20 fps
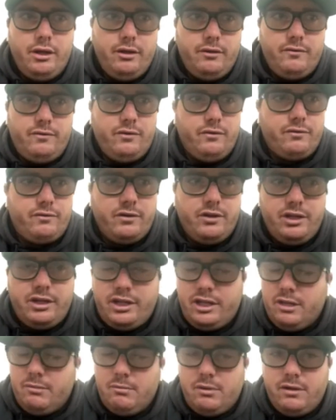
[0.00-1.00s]
feel free to
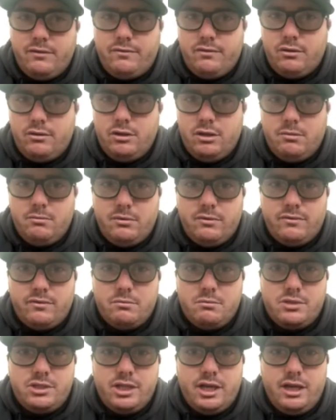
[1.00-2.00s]
get my phone number
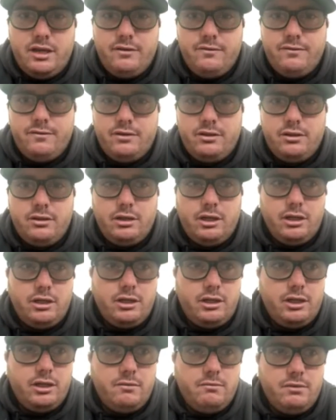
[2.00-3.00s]
from Jeff
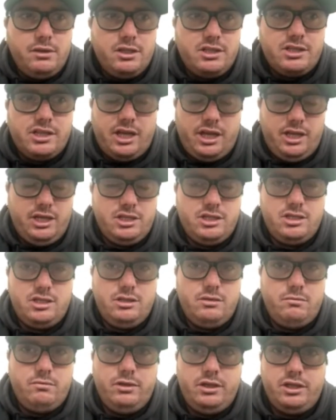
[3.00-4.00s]
and give me a text,
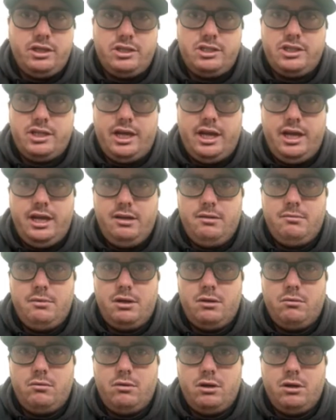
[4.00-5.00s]
and we can chat
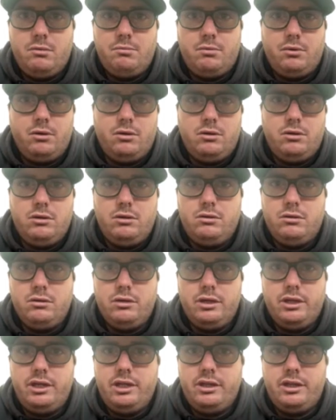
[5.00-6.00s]
about water polo or
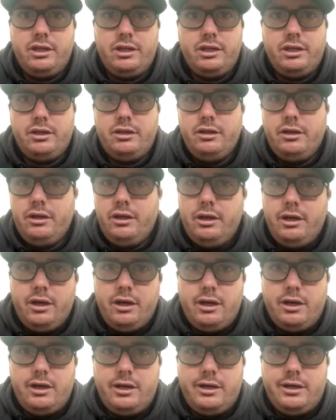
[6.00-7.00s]
anything.
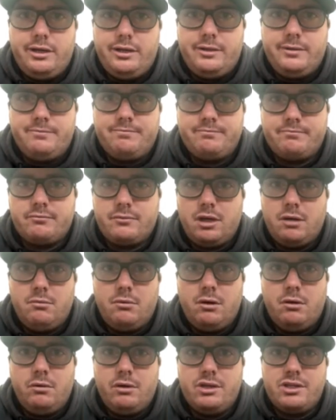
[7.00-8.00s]
I'm
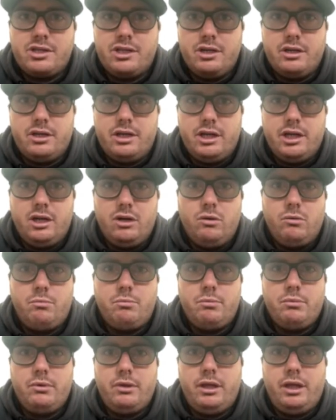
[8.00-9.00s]
always here to
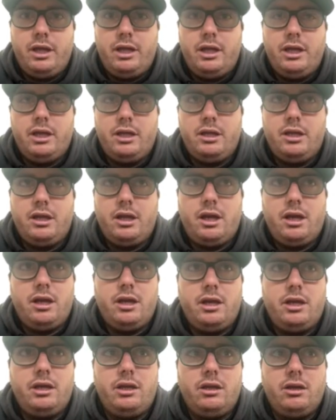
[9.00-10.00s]
help, and
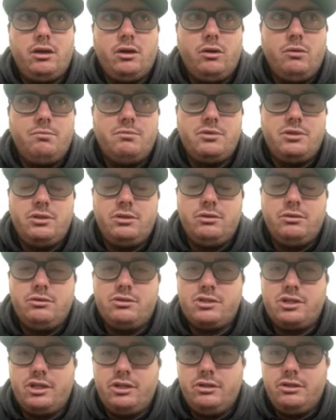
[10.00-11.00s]
I hope to
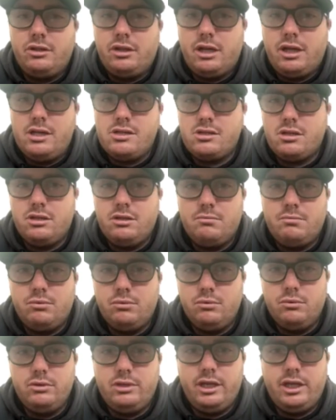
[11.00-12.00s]
see you guys on the
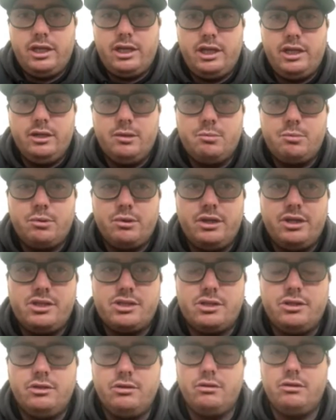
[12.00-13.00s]
pool deck here pretty
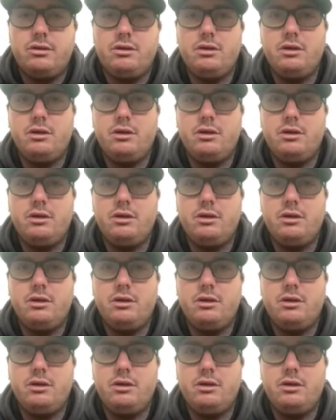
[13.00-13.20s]
soon.